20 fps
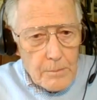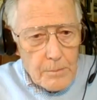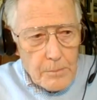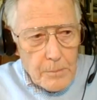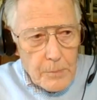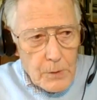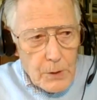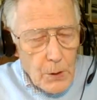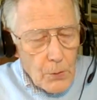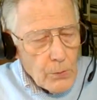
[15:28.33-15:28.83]

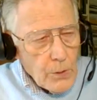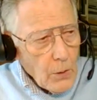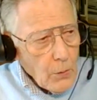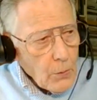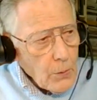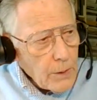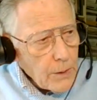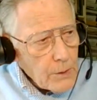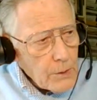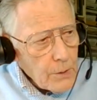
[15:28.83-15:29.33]
So no,
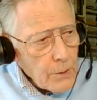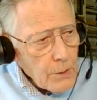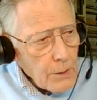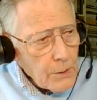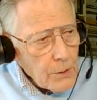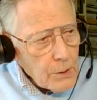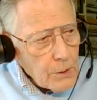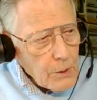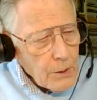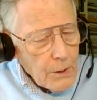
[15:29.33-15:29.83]

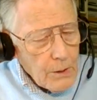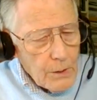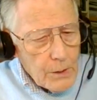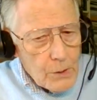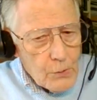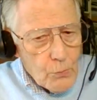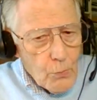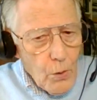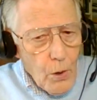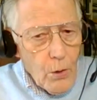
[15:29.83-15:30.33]
it's
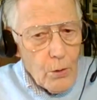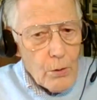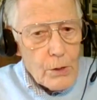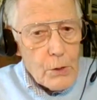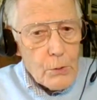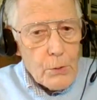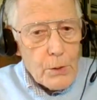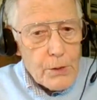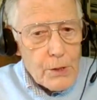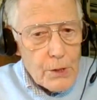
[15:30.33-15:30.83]
wrong to
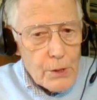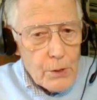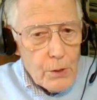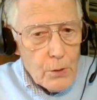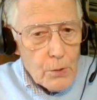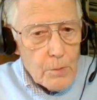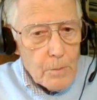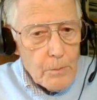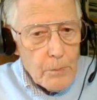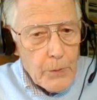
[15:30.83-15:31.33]

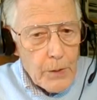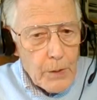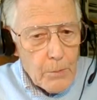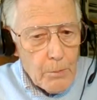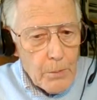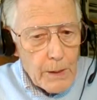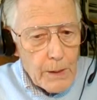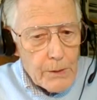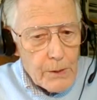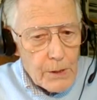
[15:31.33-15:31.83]
assume that
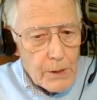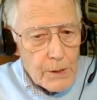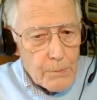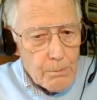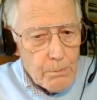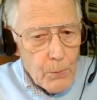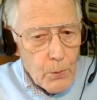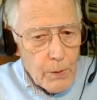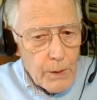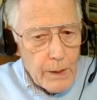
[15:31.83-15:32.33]
by just
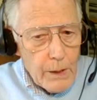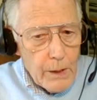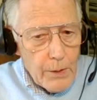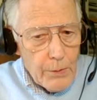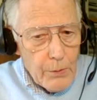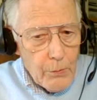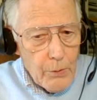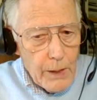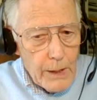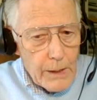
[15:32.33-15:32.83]
pulling on the
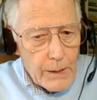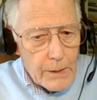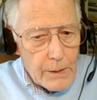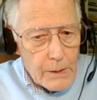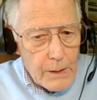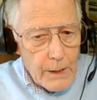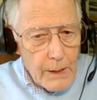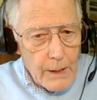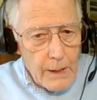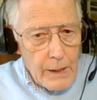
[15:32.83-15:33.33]
reins
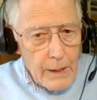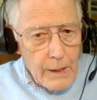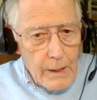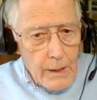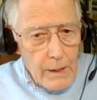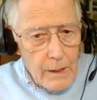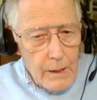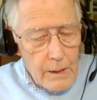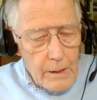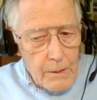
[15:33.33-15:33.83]

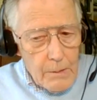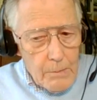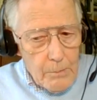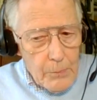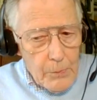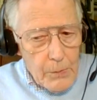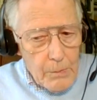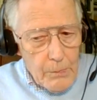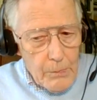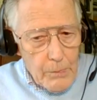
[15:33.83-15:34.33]

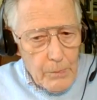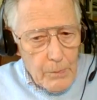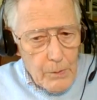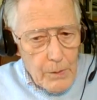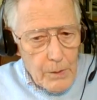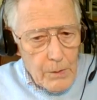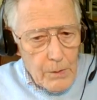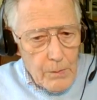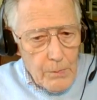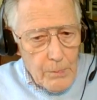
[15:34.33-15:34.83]

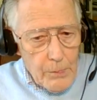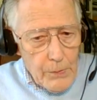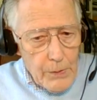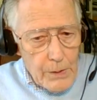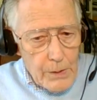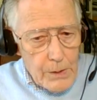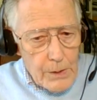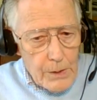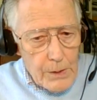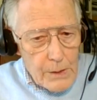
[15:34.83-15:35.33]
that
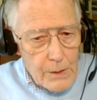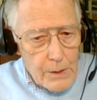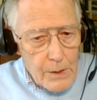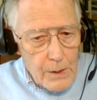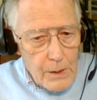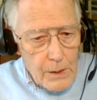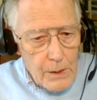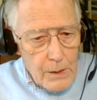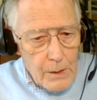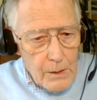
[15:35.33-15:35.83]
this is
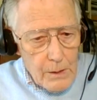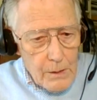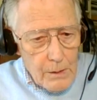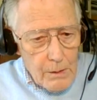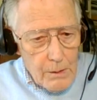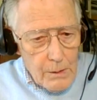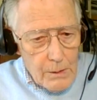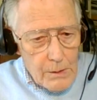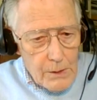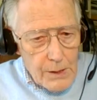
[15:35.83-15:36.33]

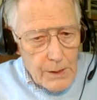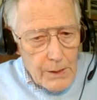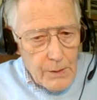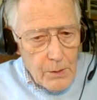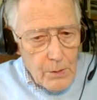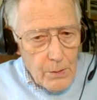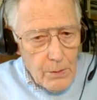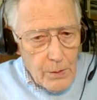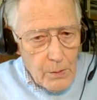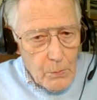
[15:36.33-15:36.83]
the
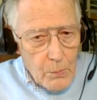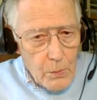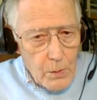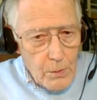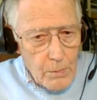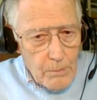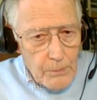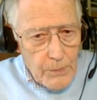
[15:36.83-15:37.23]
signal that will